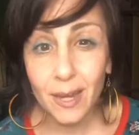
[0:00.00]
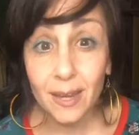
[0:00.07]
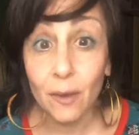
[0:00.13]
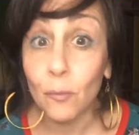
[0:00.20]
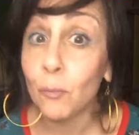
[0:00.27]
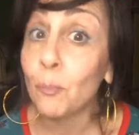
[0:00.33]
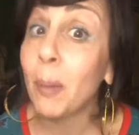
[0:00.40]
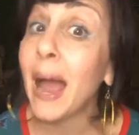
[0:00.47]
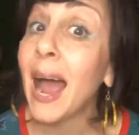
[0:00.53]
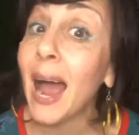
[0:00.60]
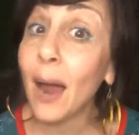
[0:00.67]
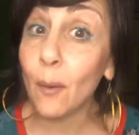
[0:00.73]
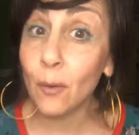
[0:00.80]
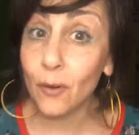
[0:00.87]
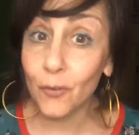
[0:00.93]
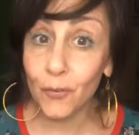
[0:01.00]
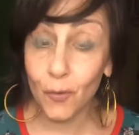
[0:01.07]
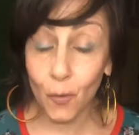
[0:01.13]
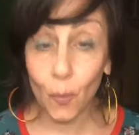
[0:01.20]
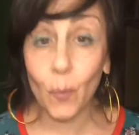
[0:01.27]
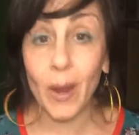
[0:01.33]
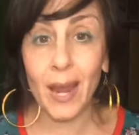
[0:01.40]
a
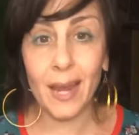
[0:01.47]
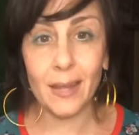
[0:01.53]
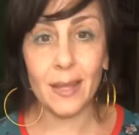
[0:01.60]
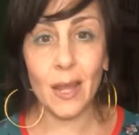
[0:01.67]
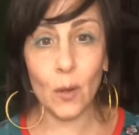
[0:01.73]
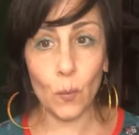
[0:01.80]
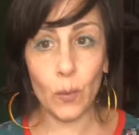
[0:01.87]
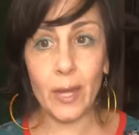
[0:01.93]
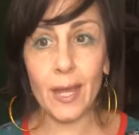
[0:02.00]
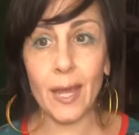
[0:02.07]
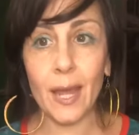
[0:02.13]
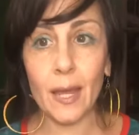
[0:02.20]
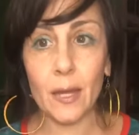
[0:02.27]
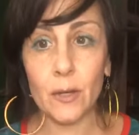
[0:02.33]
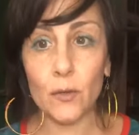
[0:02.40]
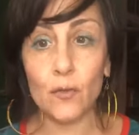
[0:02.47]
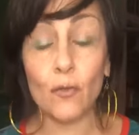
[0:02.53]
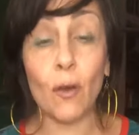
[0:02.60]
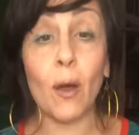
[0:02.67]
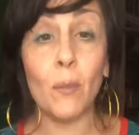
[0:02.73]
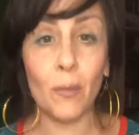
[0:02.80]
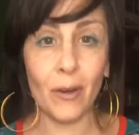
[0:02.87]
powerful way that we can
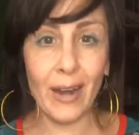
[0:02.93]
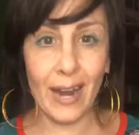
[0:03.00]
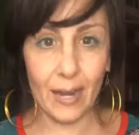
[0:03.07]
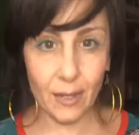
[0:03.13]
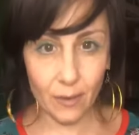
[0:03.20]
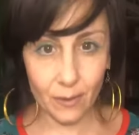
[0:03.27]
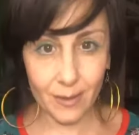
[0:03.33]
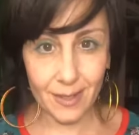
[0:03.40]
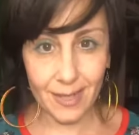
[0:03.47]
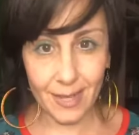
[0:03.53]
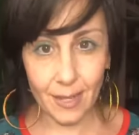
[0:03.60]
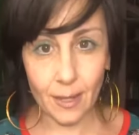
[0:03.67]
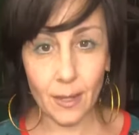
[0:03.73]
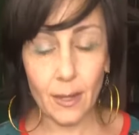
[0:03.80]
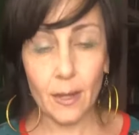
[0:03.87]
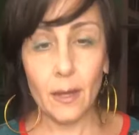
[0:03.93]
draw more accurately